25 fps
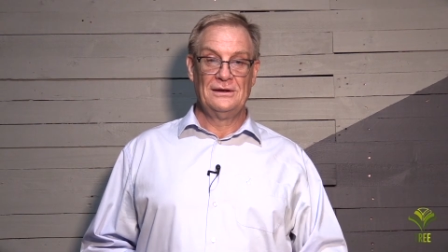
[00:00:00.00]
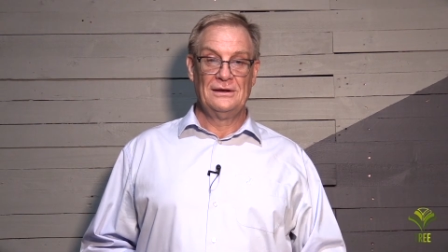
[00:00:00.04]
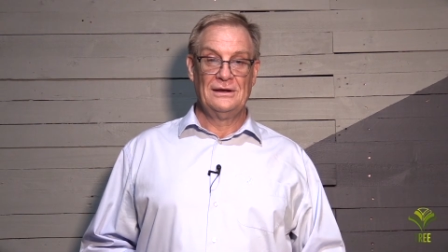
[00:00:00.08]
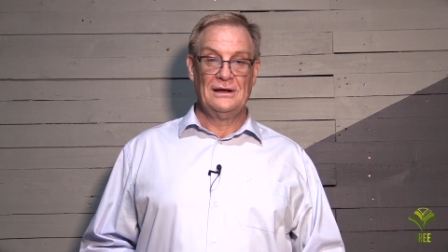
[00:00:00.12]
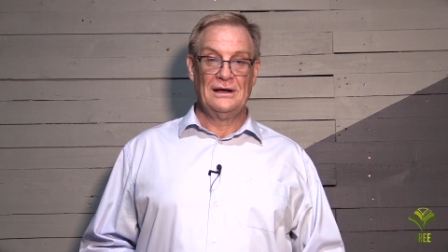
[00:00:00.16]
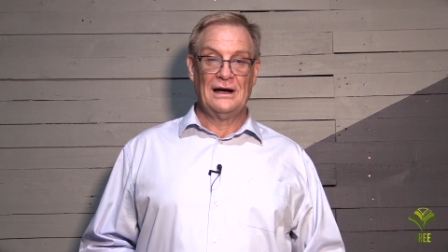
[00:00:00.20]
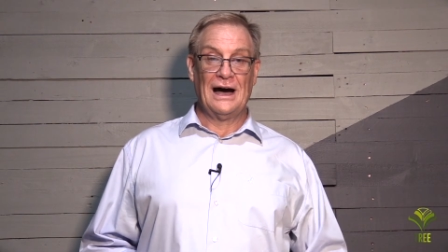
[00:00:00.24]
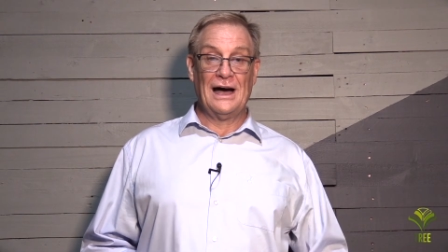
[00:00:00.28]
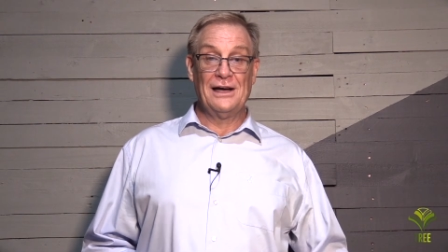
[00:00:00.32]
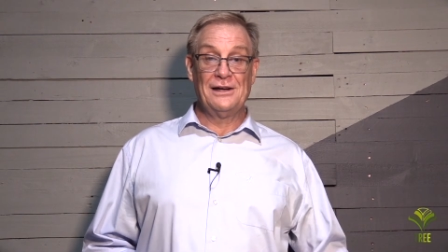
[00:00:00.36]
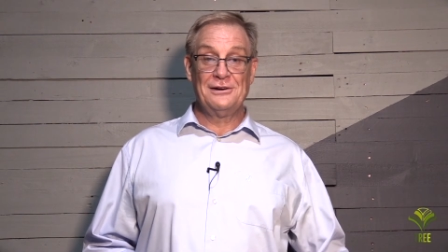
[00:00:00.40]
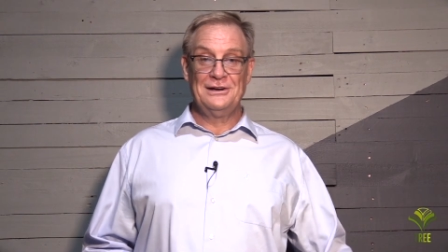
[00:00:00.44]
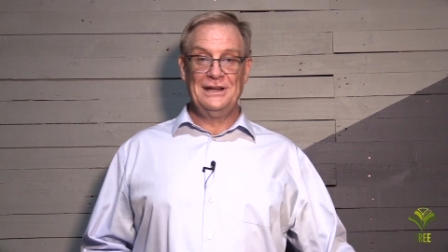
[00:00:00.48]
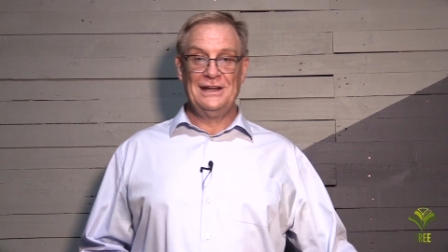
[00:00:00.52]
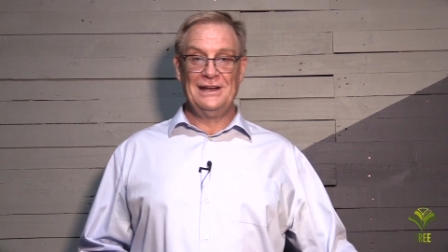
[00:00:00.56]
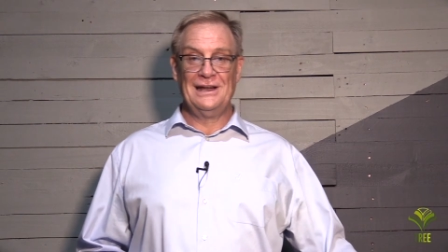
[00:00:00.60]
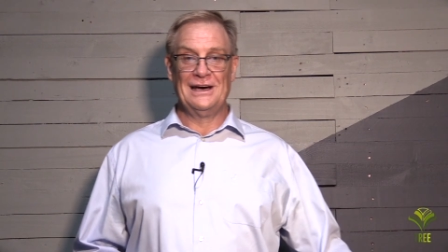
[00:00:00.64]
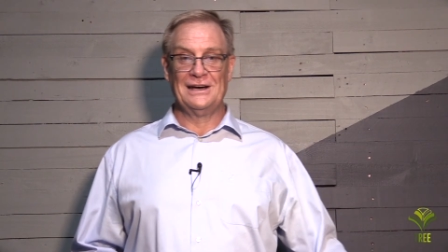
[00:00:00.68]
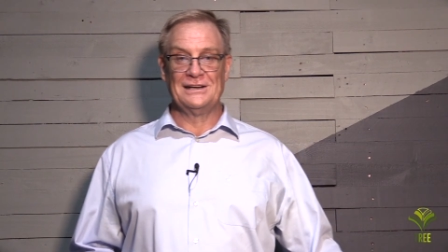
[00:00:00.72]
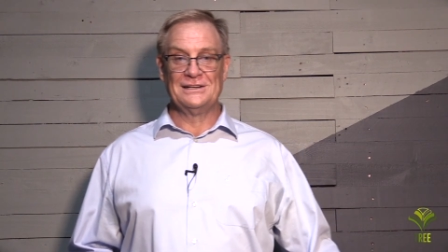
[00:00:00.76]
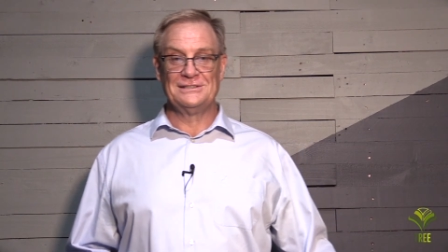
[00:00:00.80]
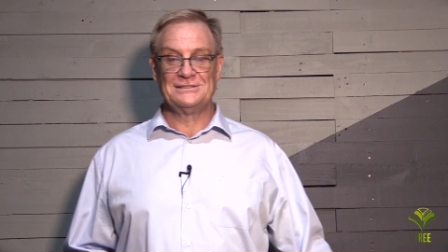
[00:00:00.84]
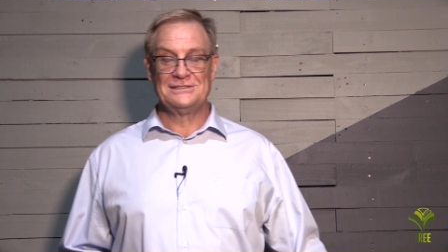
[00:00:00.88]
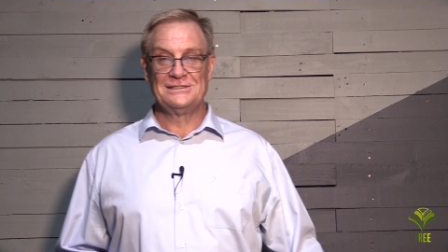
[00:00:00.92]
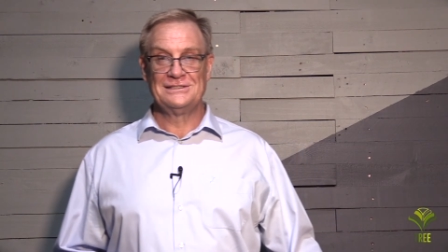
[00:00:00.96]
I
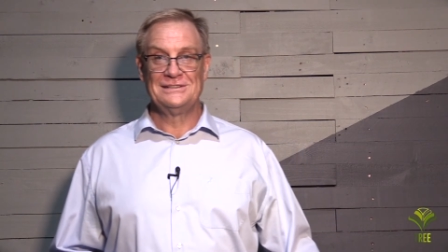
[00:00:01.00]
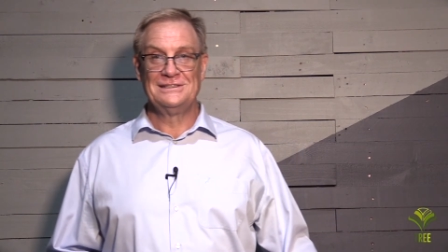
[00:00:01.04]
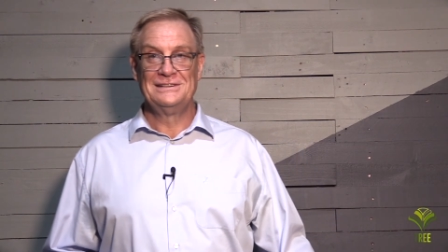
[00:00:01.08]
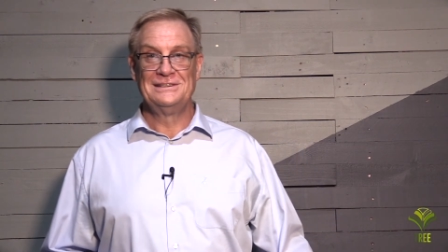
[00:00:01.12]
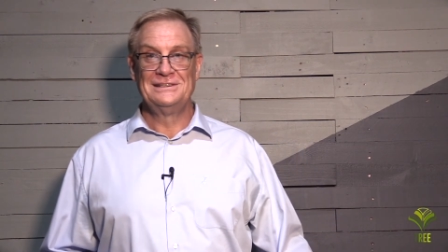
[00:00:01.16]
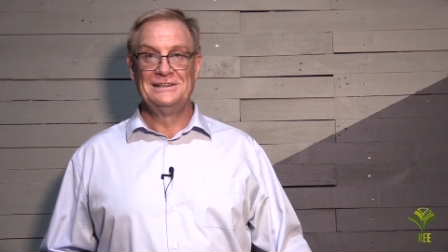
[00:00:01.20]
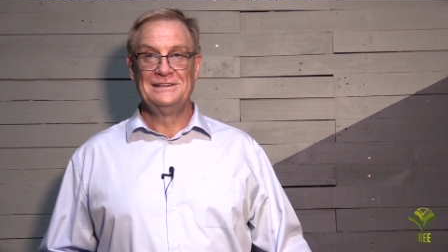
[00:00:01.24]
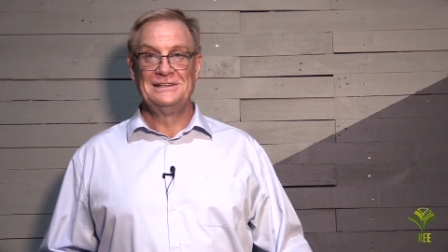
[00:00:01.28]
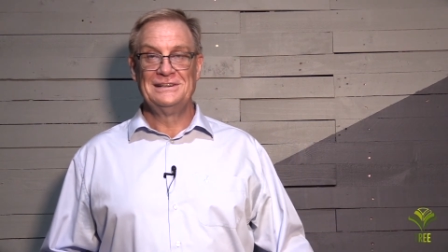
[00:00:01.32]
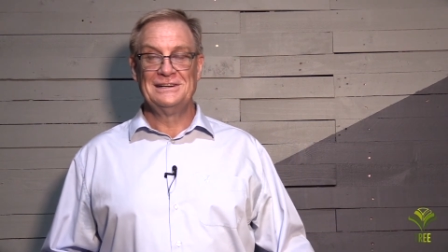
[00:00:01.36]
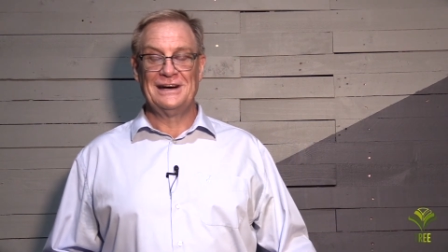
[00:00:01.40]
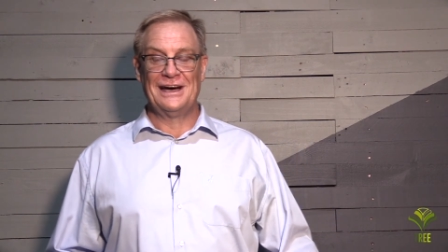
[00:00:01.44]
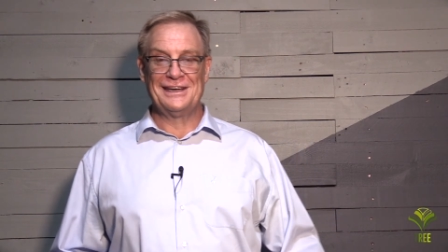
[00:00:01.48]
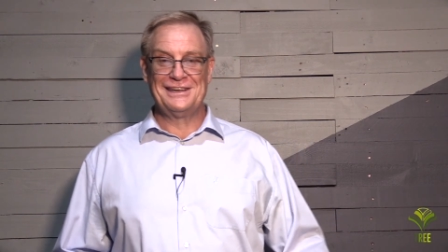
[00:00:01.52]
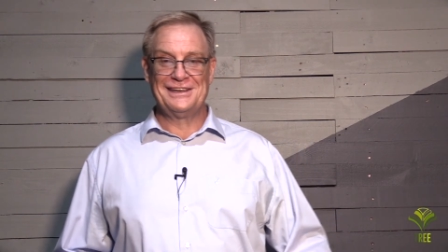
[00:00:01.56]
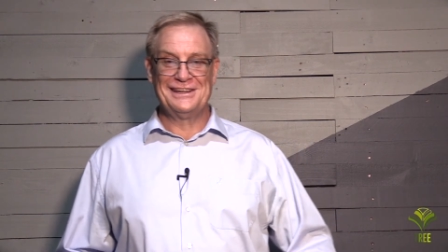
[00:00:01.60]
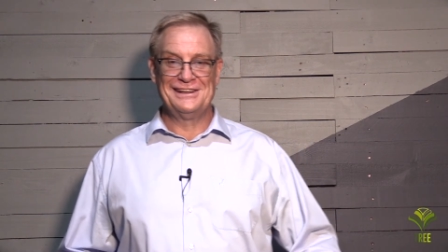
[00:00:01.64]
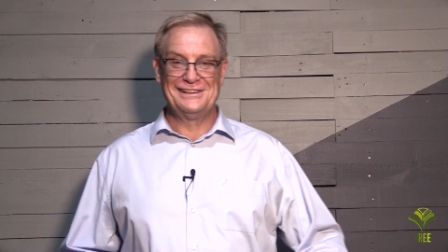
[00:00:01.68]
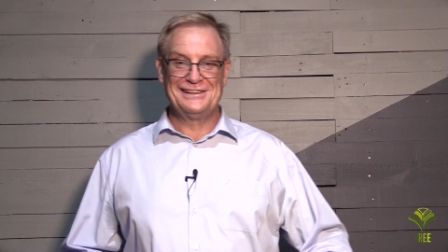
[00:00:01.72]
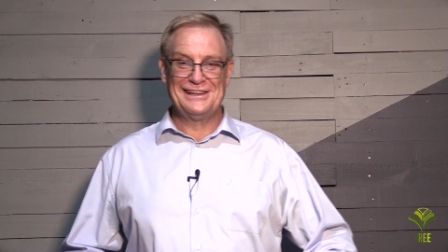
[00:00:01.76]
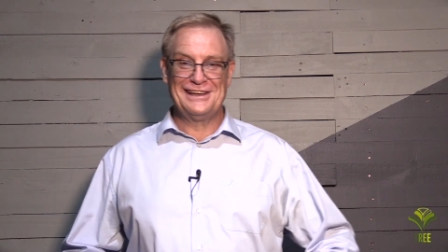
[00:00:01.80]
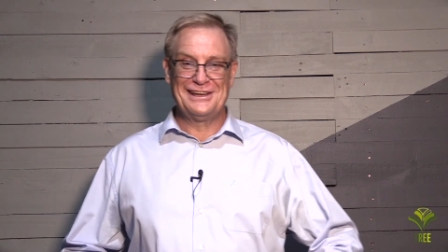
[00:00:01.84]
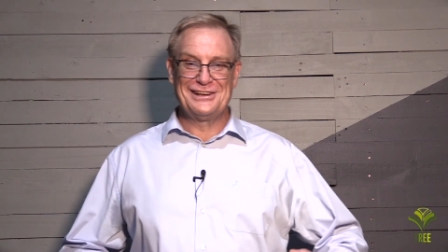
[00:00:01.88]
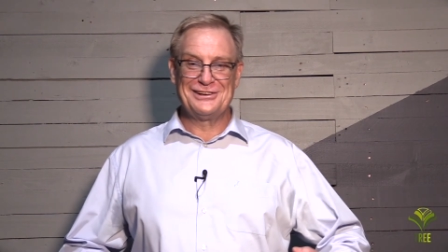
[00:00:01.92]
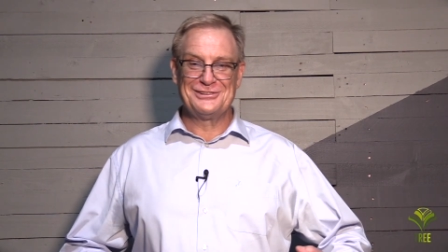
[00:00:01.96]
realized I can
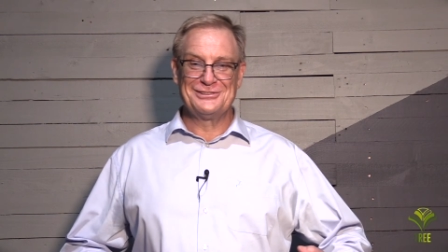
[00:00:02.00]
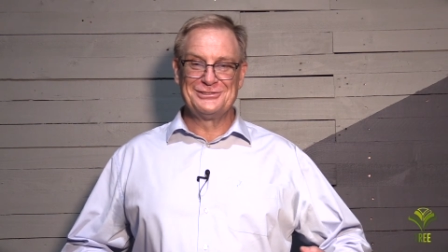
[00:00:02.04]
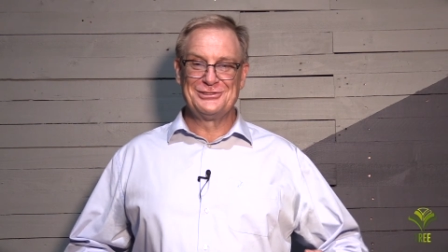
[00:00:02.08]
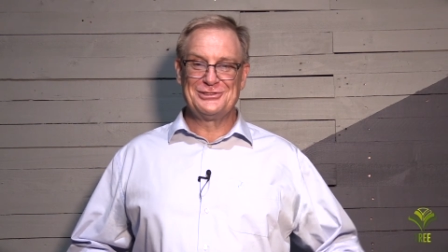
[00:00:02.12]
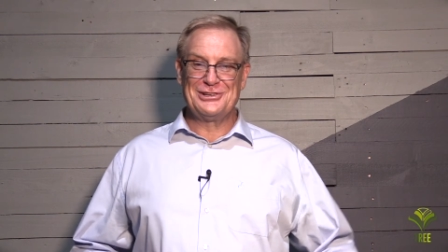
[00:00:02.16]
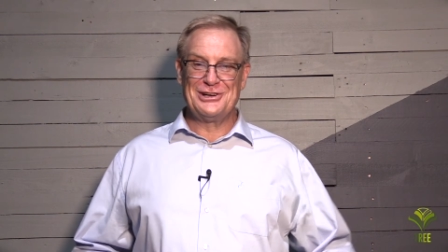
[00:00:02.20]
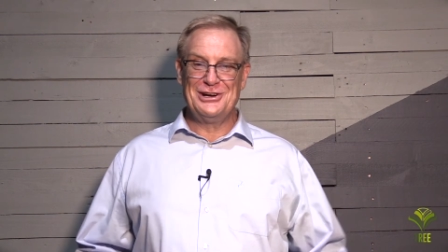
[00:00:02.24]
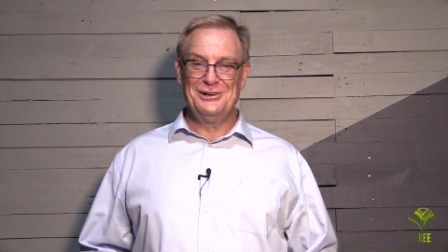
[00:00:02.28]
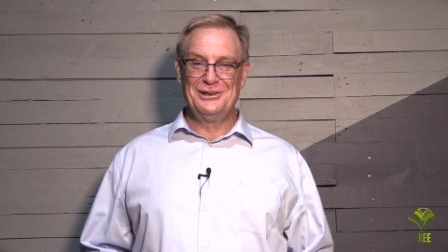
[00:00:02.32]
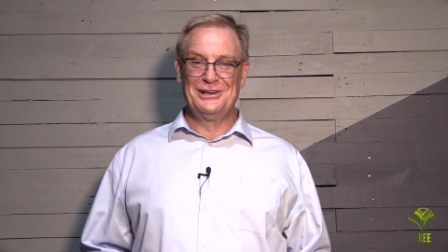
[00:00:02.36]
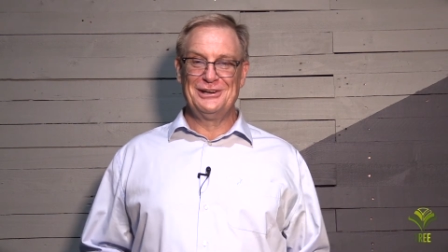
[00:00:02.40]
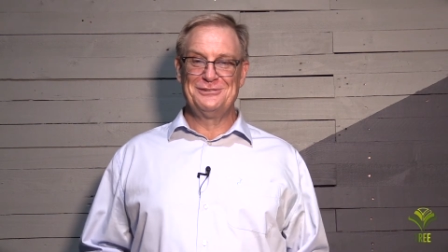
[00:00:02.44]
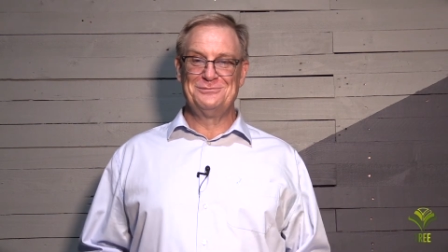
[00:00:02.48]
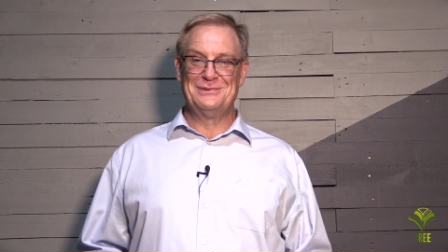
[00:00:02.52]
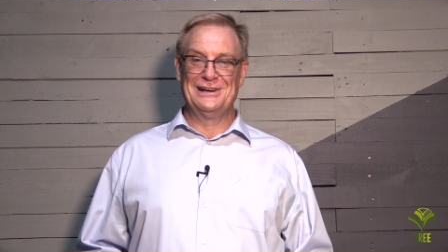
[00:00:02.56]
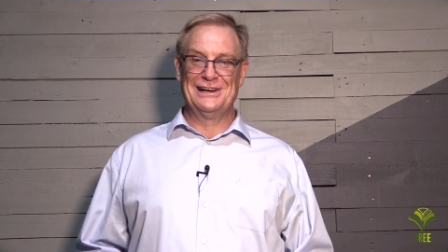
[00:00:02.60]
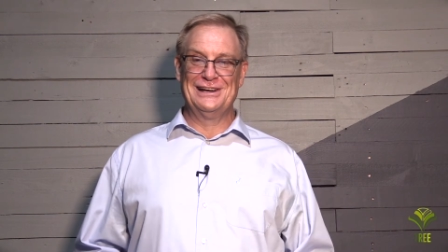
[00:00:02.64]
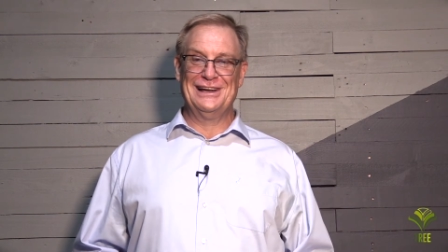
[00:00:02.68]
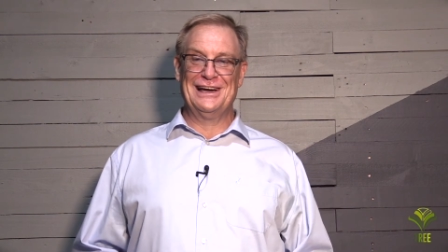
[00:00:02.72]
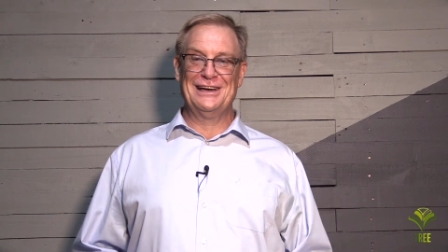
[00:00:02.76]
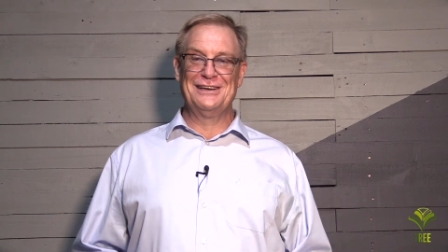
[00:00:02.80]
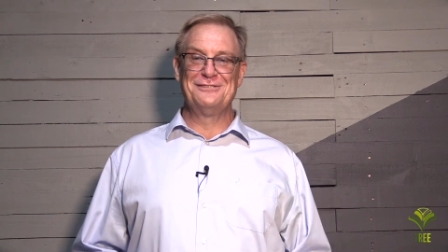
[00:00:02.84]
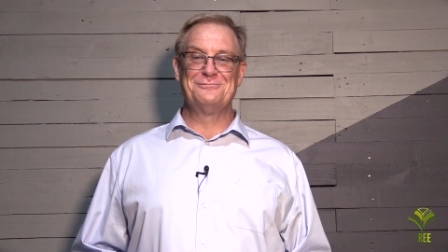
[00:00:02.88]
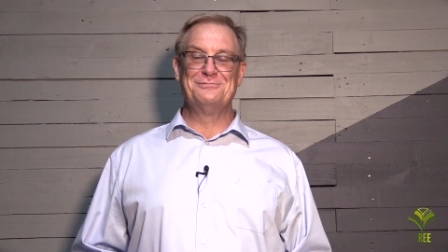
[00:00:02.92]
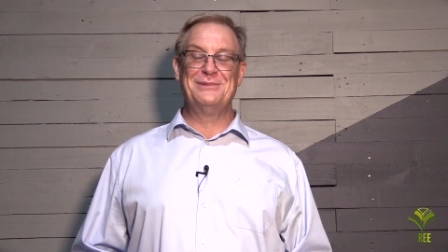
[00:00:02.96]
take control of my
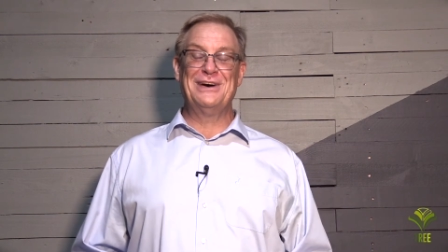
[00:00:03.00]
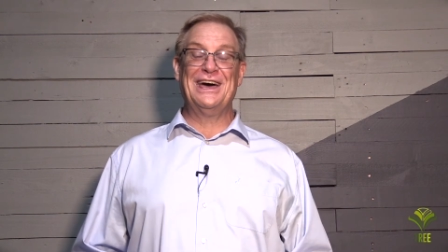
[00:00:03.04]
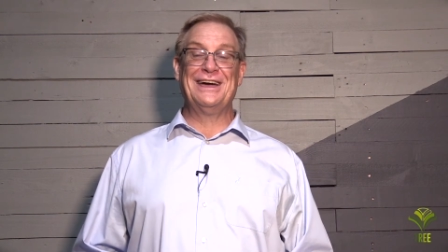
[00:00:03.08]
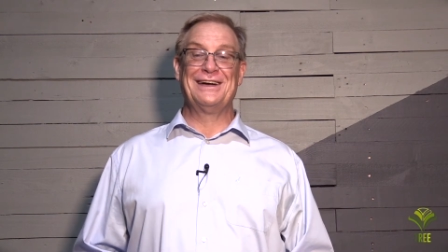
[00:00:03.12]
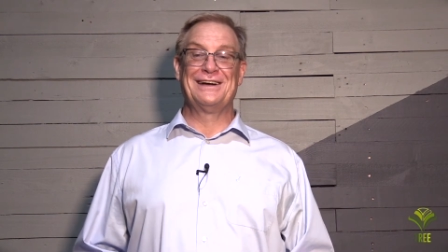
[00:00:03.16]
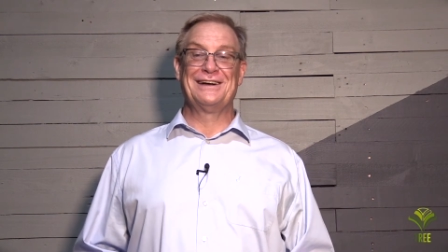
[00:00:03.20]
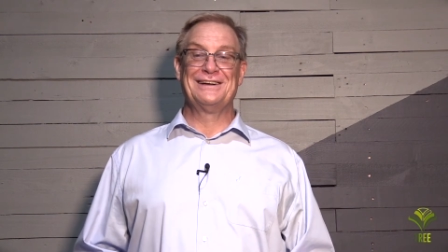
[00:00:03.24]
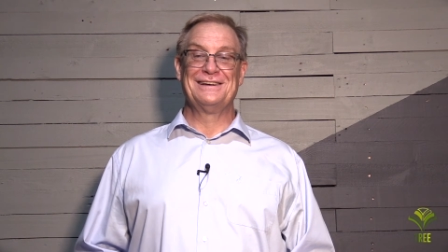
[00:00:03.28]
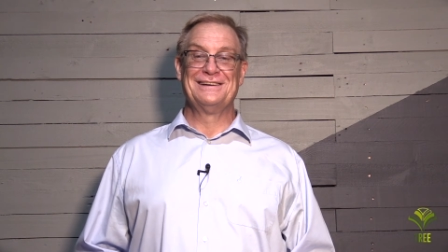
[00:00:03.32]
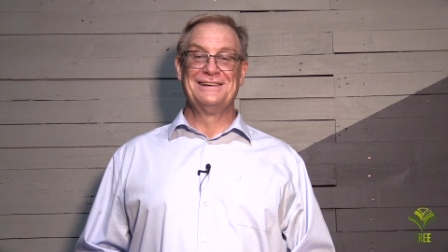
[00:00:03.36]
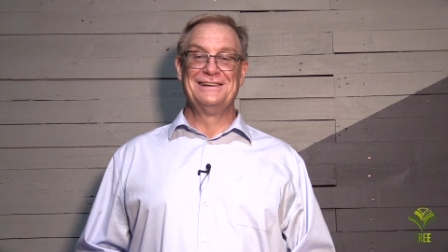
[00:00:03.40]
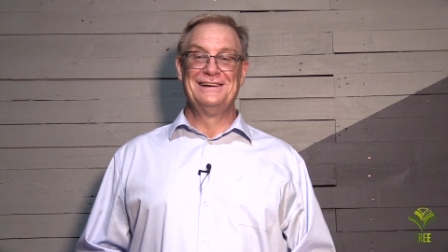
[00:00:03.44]
life back